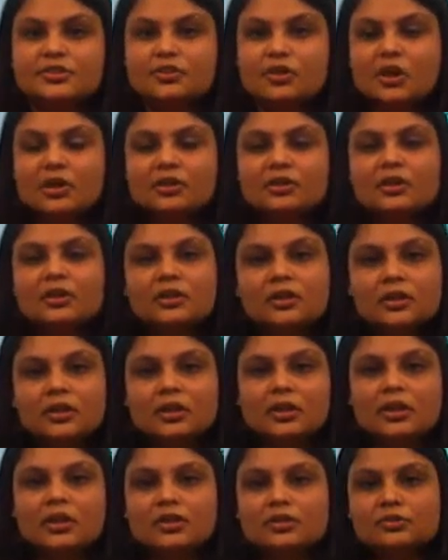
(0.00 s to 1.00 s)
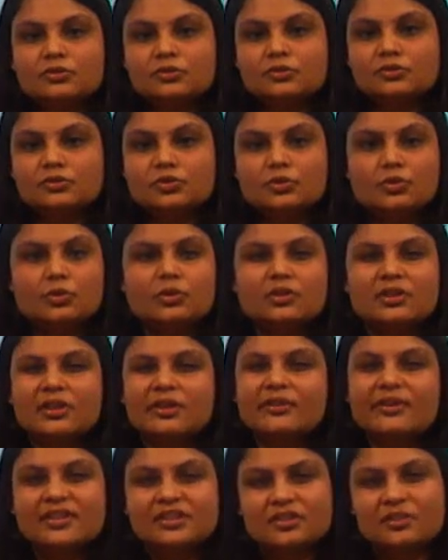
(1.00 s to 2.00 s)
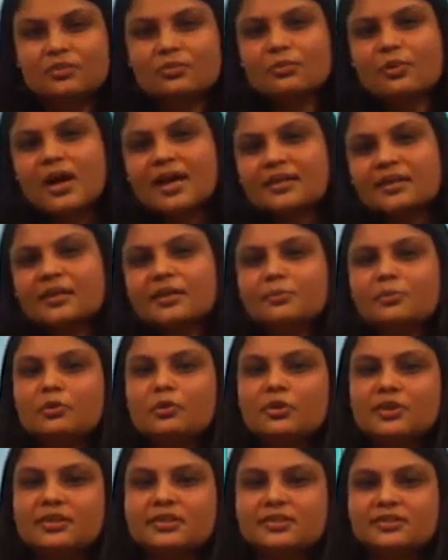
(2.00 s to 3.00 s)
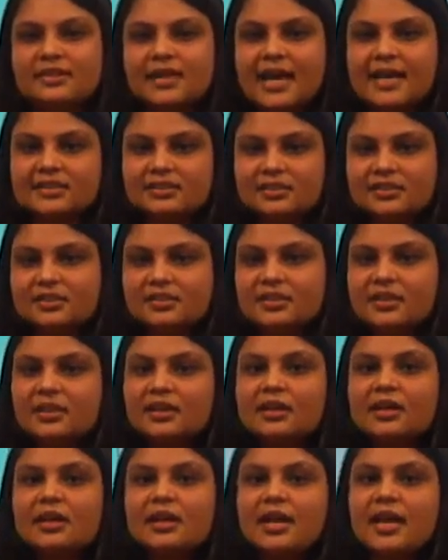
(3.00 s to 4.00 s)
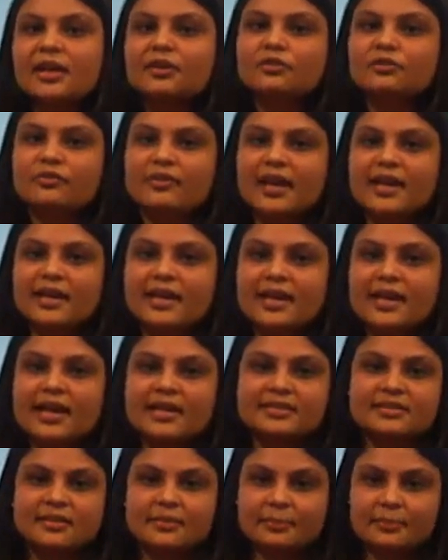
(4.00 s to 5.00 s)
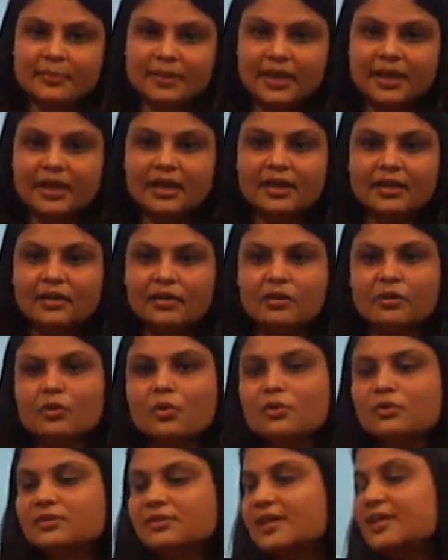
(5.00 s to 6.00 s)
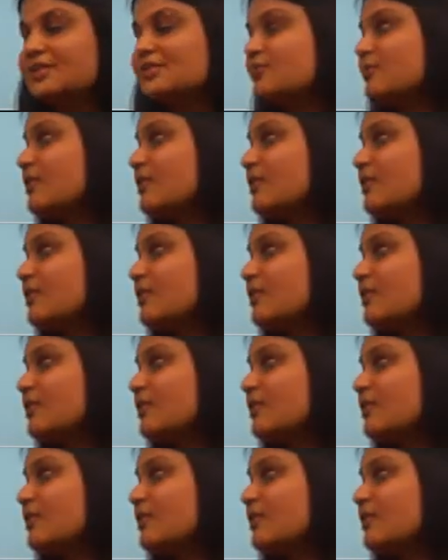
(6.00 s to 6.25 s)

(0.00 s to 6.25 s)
done to know the reason why the employee is exiting and to finalize the pay roles as